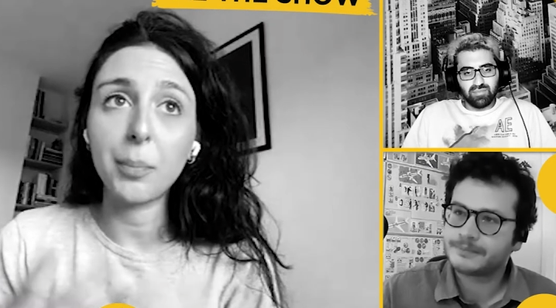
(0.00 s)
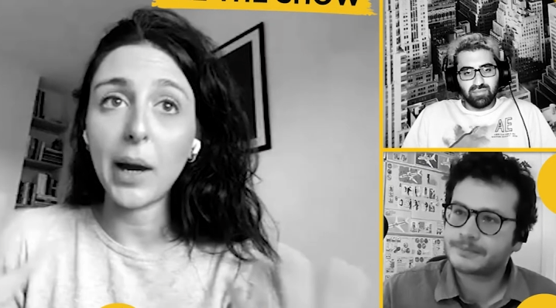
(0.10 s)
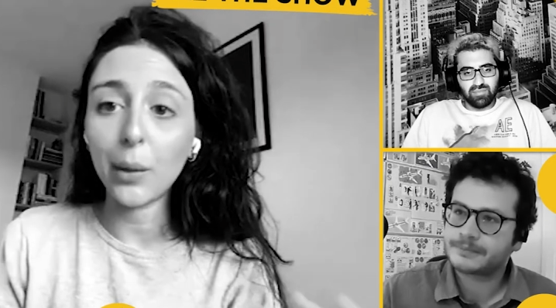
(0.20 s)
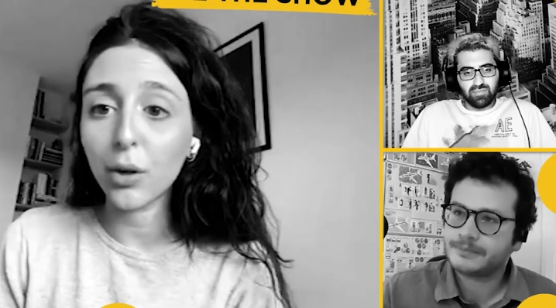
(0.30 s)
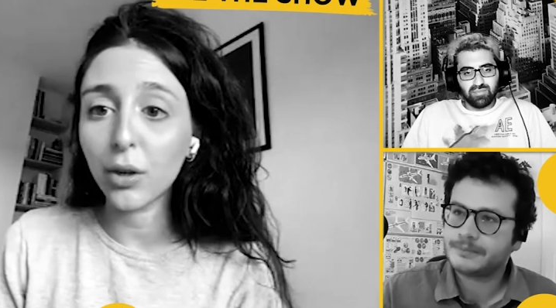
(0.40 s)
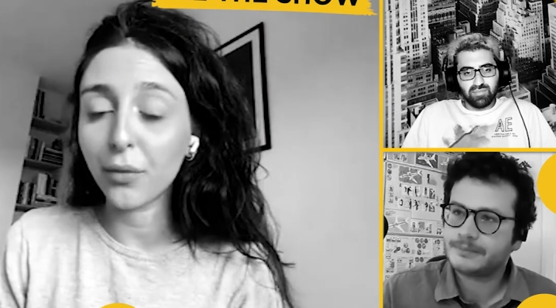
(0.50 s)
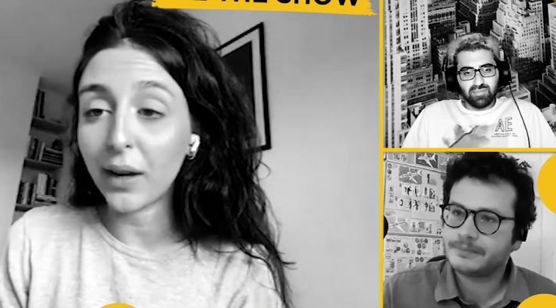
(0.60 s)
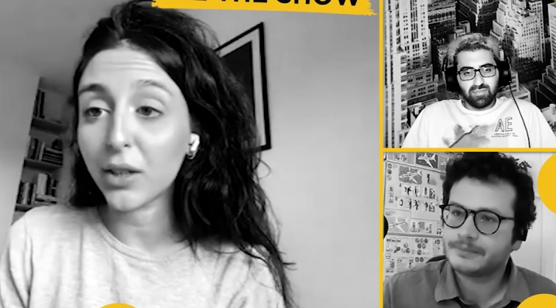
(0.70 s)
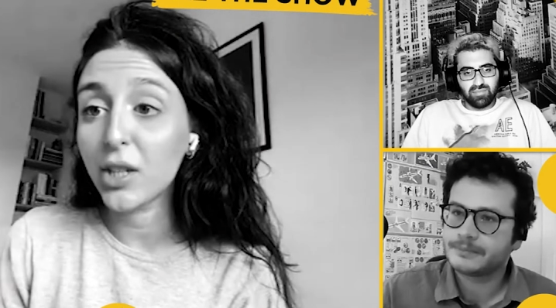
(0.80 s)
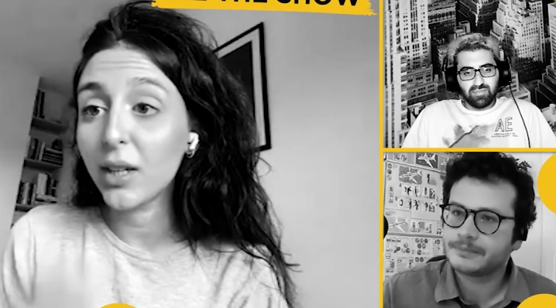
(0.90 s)
Speaker 1: power of
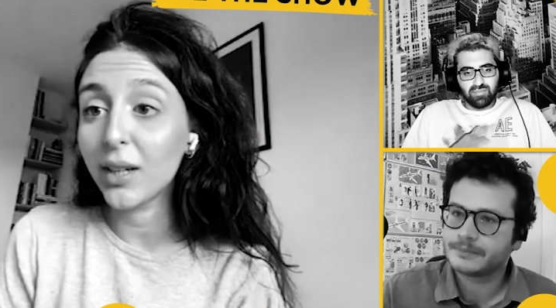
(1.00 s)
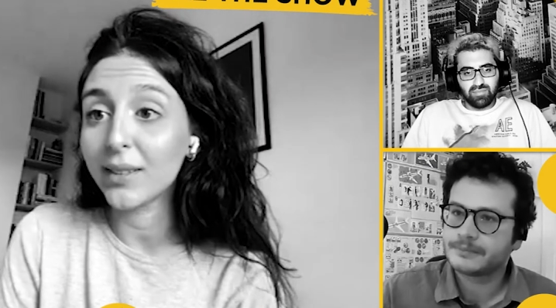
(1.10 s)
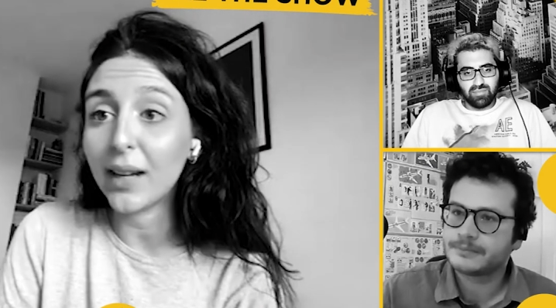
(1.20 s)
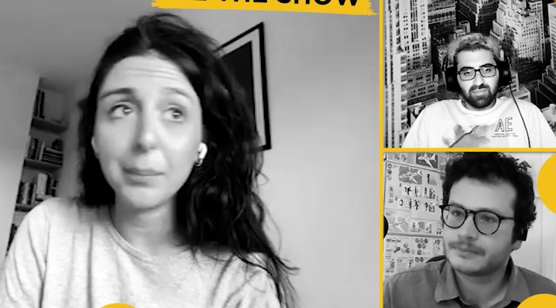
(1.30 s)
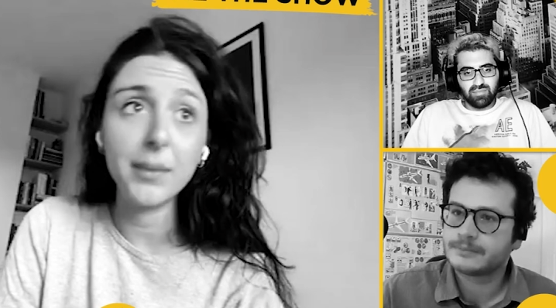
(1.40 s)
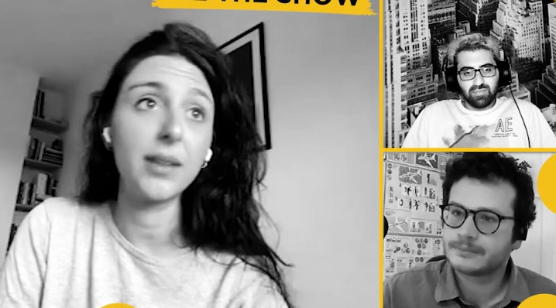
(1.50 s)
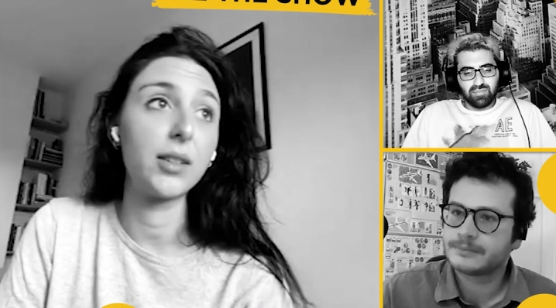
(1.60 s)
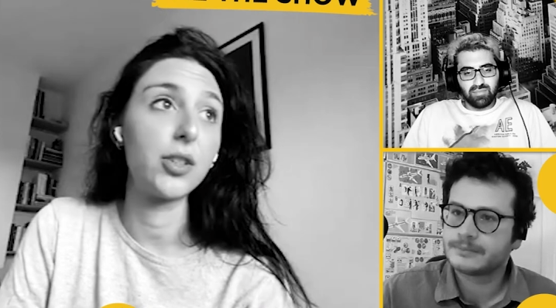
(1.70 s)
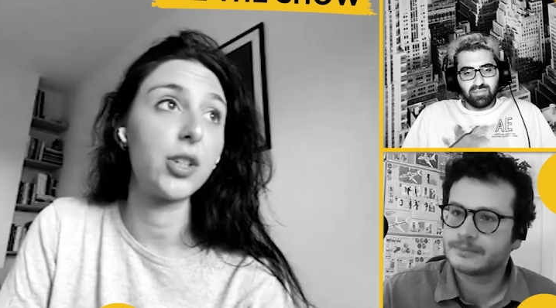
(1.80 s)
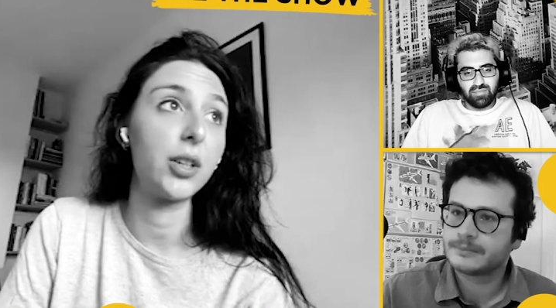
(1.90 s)
actually
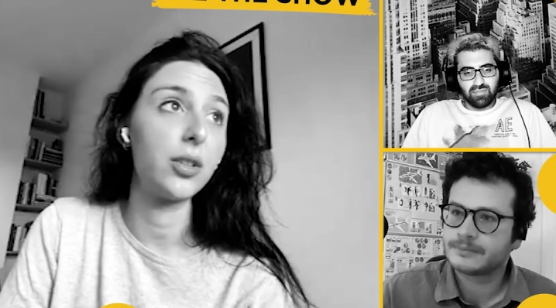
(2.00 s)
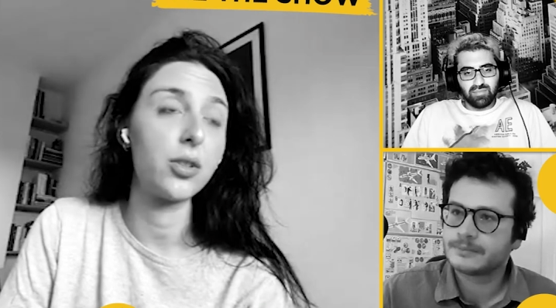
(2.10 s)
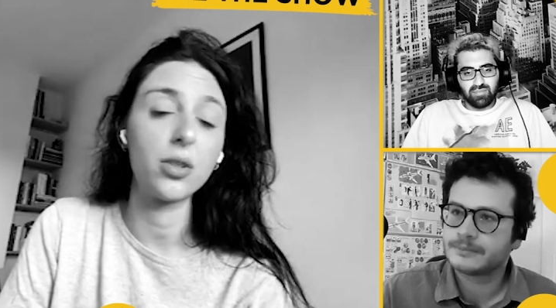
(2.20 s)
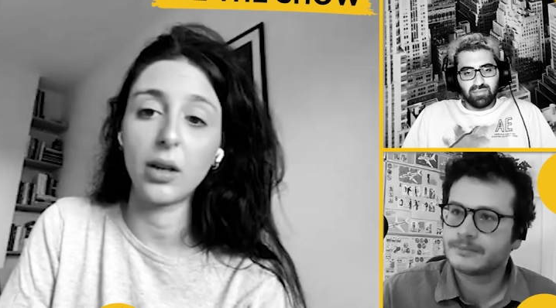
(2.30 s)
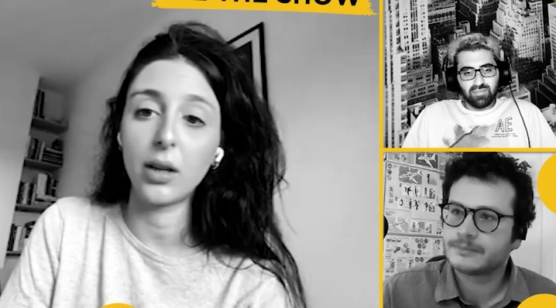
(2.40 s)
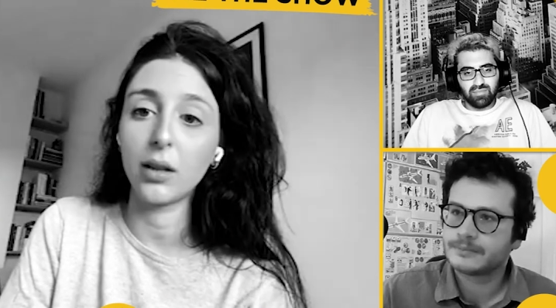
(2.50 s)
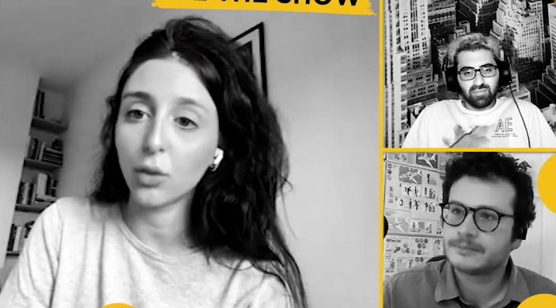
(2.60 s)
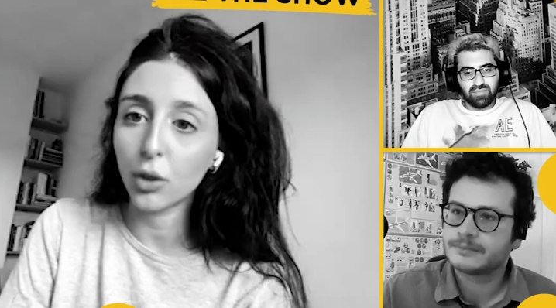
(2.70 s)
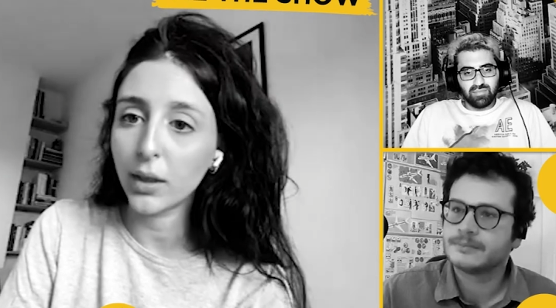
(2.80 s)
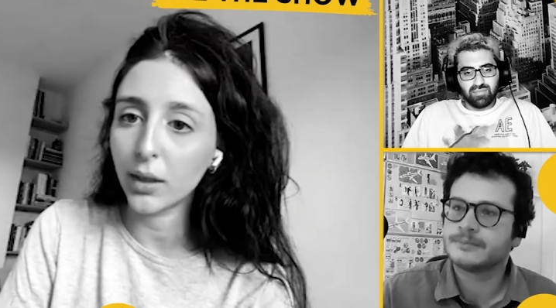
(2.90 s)
adapting to change
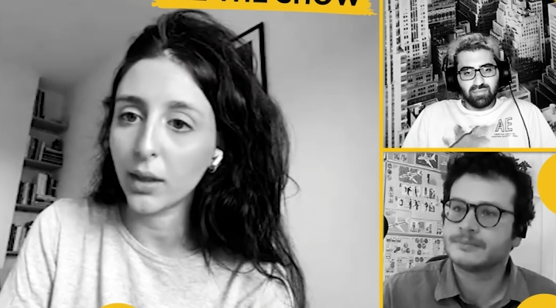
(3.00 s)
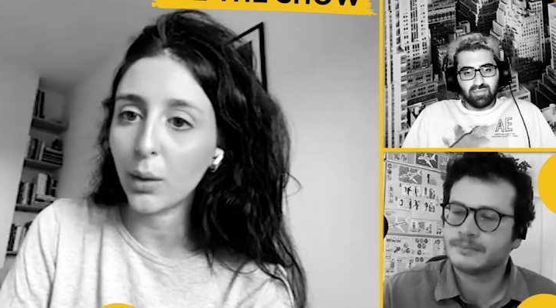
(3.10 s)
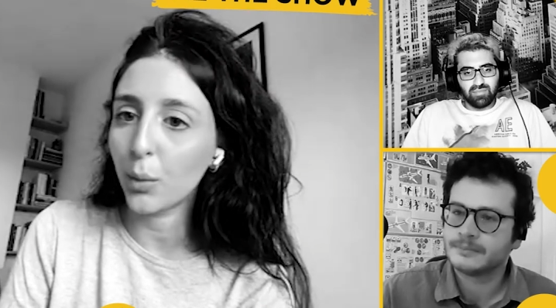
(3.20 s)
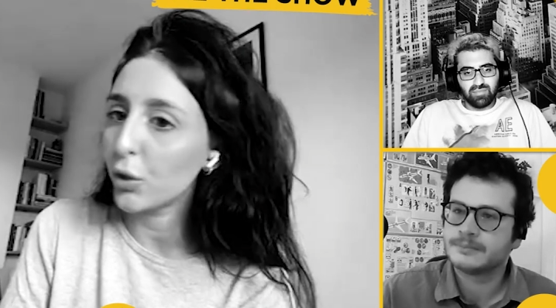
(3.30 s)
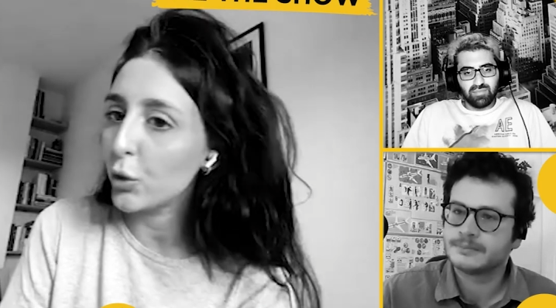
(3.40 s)
and okay mm. now we're